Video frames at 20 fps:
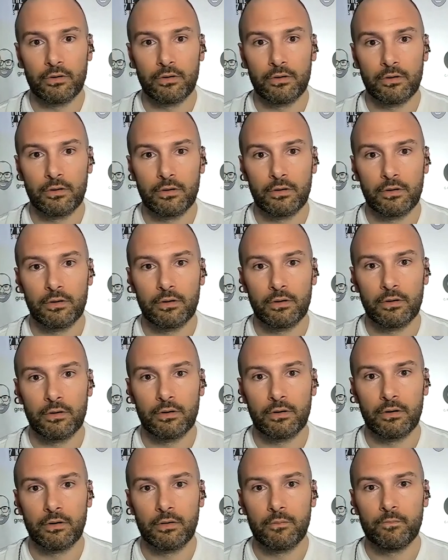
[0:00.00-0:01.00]
Yeah,
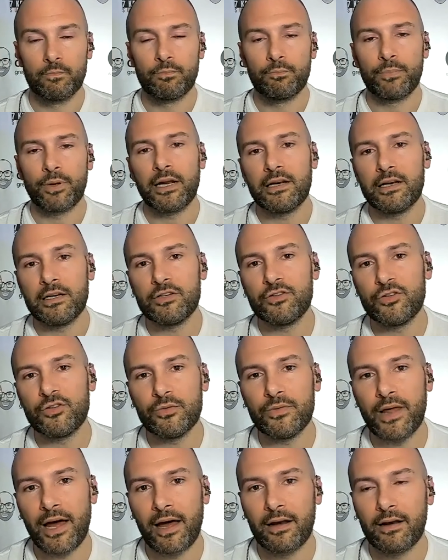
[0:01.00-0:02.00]
absolutely. But I didn't
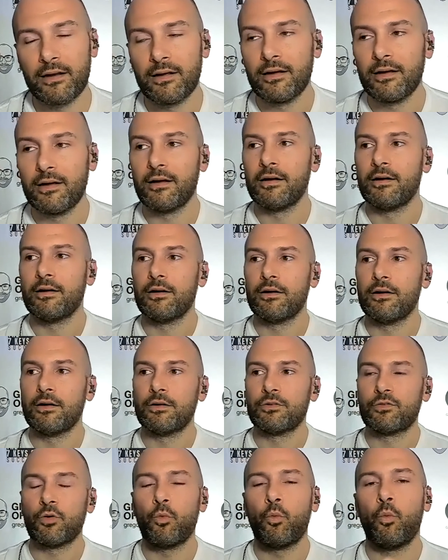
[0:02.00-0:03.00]
do that.
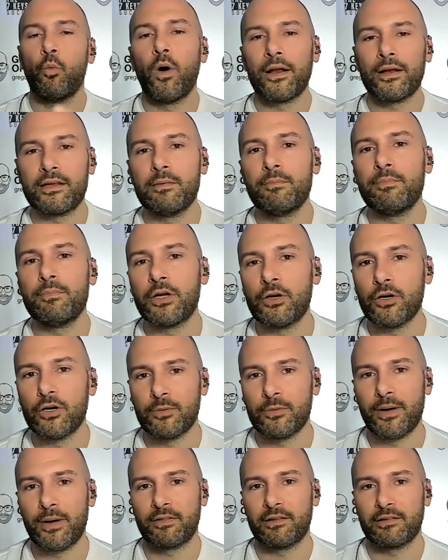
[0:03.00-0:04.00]
So what can be good
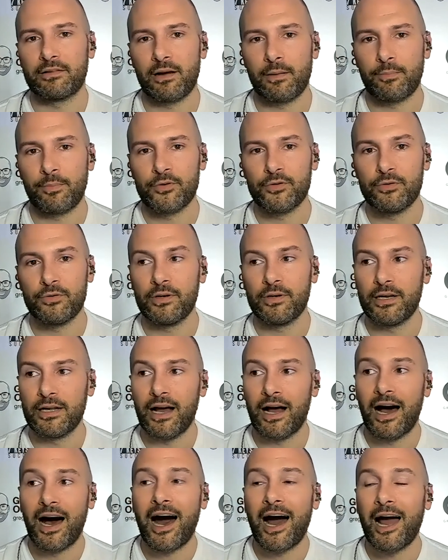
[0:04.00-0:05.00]
about this opportunity?
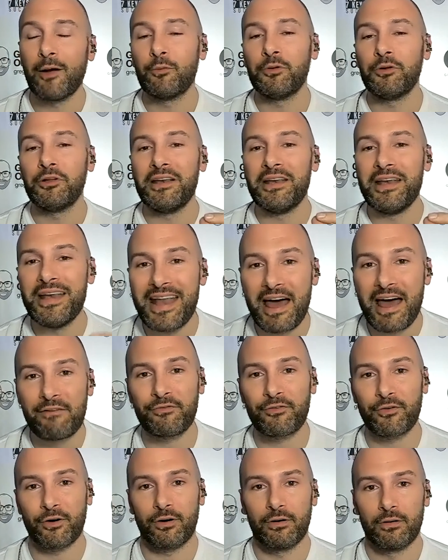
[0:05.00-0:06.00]
I will
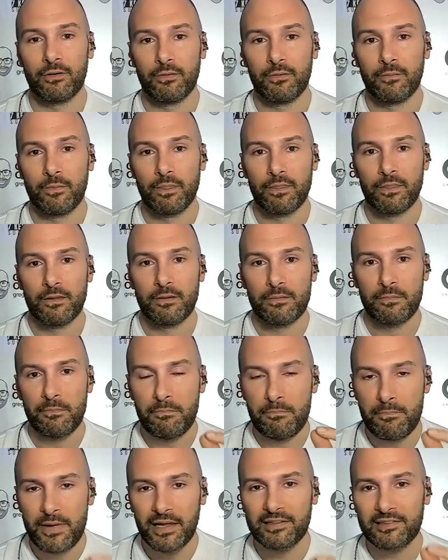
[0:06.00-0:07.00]
never
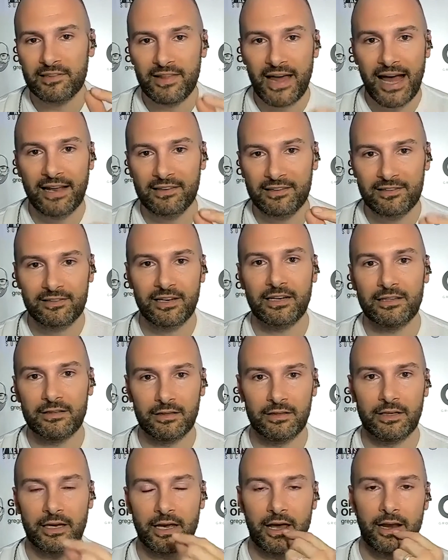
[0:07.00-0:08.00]
miss that
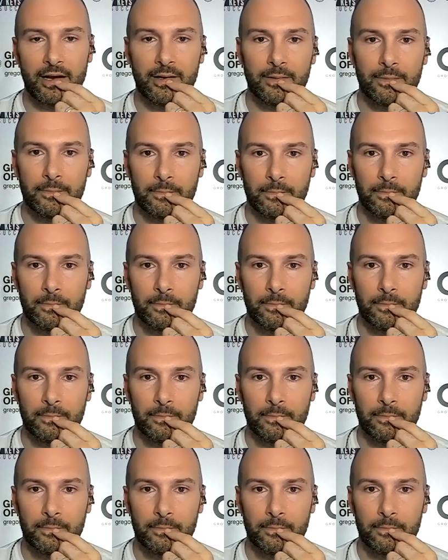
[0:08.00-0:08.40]
signal again.